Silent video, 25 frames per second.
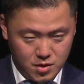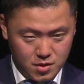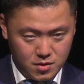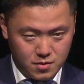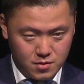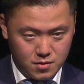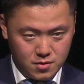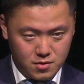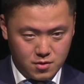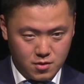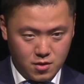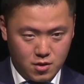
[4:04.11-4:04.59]

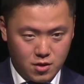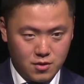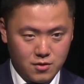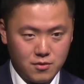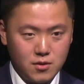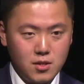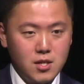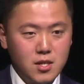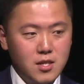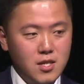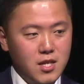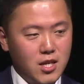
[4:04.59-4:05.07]
So
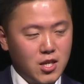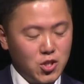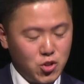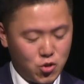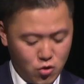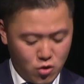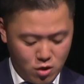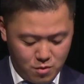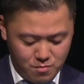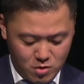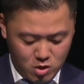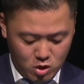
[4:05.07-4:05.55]

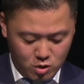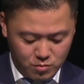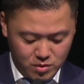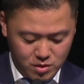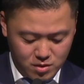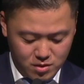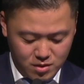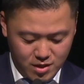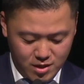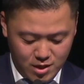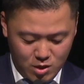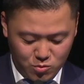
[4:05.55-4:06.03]
enjoy Melbourne,
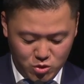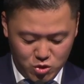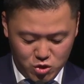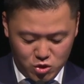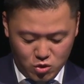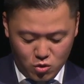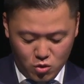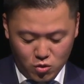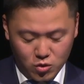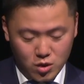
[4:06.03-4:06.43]
and I wish you all